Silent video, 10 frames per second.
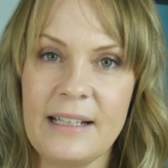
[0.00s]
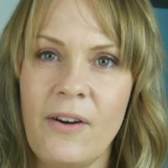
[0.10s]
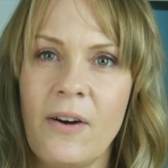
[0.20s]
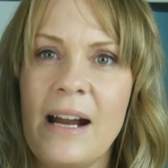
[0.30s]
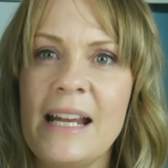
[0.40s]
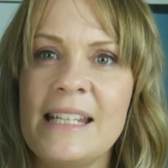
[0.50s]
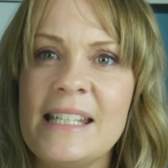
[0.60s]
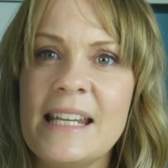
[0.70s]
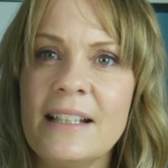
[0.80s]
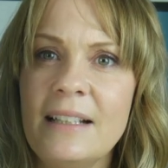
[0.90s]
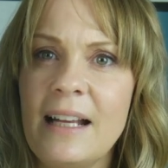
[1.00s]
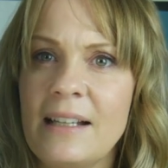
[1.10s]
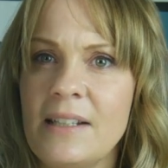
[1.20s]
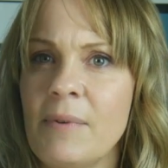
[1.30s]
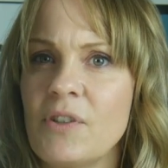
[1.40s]
or Idyll,
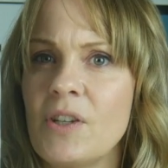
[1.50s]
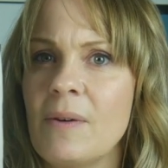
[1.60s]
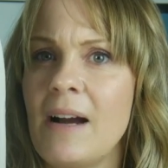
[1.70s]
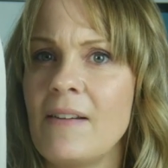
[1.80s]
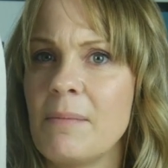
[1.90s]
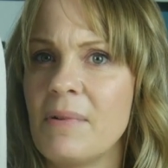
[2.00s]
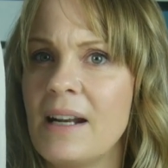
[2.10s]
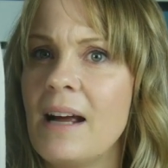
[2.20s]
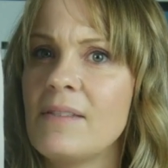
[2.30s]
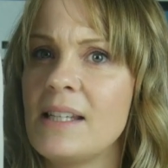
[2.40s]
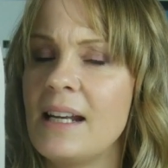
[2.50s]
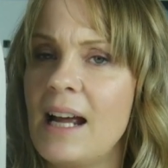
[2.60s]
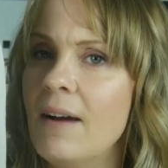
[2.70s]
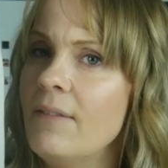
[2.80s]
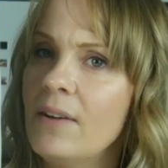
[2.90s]
I'm not sure how you pronounce it, and I
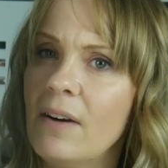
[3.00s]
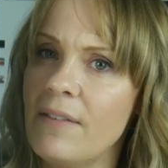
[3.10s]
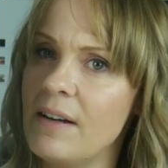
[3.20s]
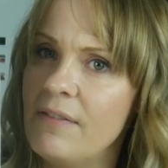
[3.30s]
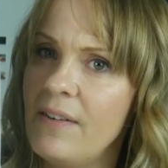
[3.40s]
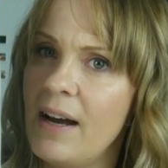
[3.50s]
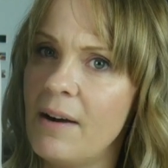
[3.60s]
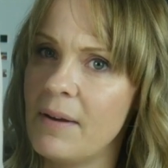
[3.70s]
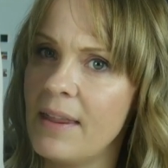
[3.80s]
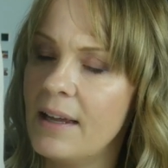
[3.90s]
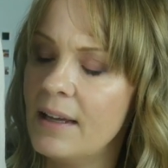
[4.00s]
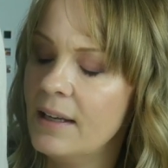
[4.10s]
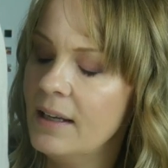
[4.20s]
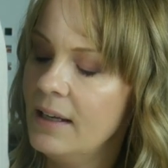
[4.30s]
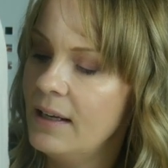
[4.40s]
haven't got very far with
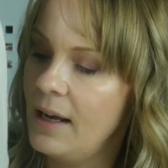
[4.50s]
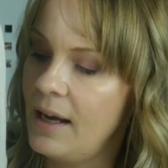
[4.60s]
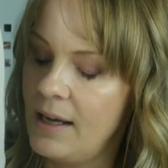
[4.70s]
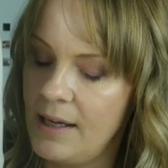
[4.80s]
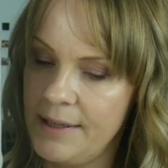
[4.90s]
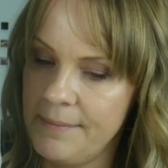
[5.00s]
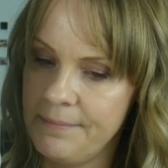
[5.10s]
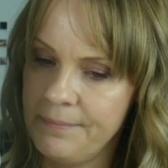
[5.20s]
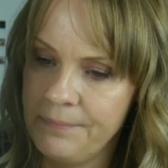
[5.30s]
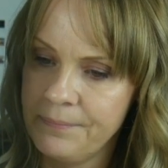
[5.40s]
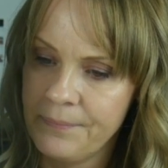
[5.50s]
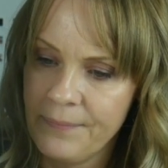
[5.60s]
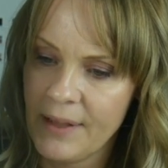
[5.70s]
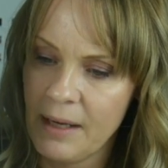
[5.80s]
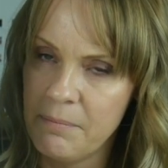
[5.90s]
it.
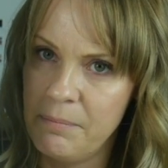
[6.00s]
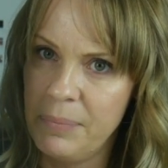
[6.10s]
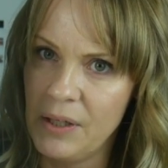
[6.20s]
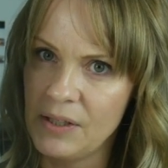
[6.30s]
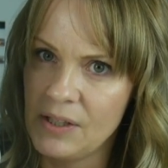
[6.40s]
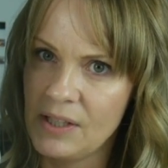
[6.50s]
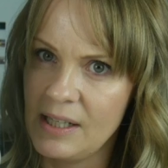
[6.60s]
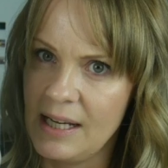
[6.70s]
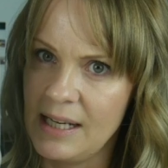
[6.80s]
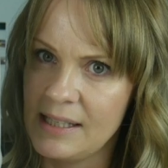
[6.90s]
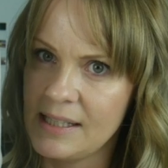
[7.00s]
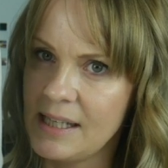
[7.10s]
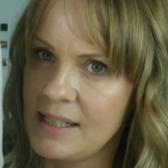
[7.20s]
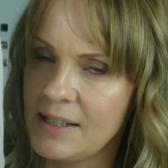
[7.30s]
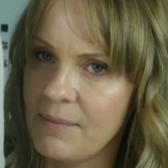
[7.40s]
But
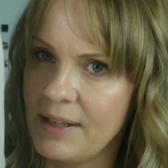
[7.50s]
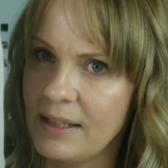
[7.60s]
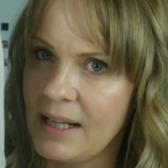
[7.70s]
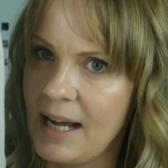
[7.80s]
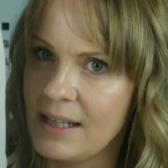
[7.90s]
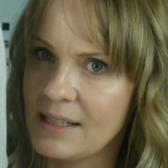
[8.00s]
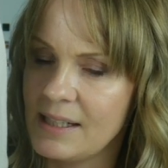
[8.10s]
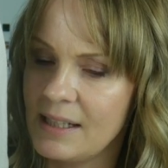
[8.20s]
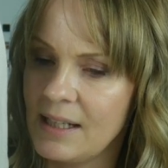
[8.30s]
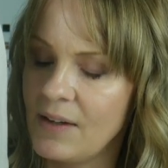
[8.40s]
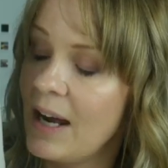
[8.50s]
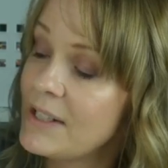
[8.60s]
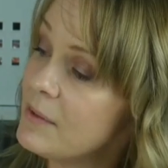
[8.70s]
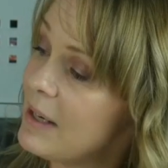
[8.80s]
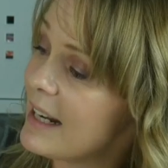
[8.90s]
it's something that, you know, I
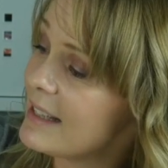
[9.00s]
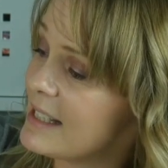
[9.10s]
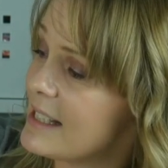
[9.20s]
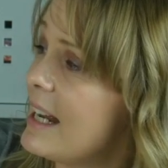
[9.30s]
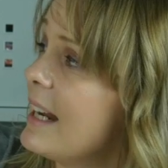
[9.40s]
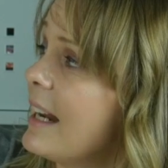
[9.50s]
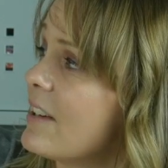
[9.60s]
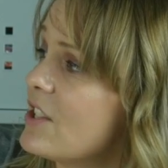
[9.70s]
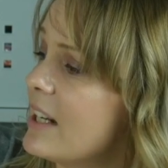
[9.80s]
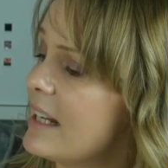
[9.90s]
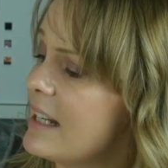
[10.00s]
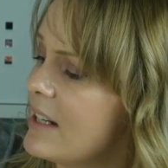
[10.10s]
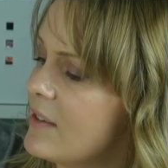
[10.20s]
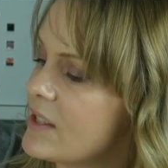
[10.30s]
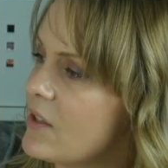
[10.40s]
do like the design actually. You
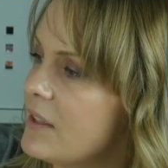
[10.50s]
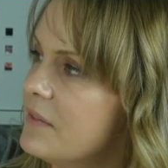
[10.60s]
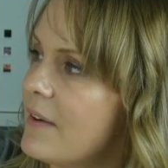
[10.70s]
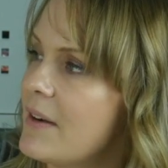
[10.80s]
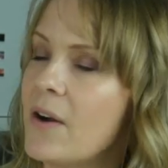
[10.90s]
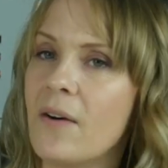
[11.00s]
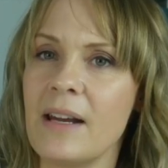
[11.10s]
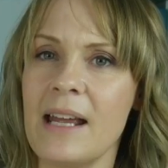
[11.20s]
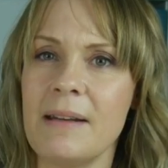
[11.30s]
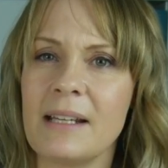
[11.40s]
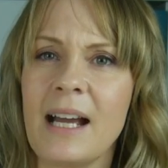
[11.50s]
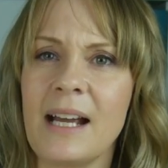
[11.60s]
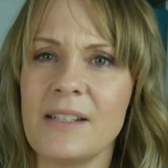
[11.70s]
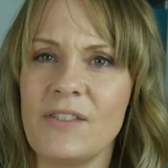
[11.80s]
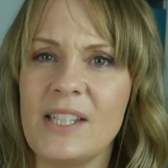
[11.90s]
know, it's got the very ornate
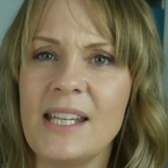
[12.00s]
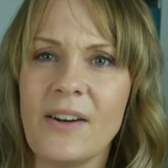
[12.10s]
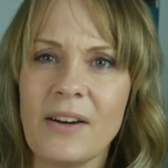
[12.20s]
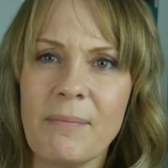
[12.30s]
kind of, she's sitting on a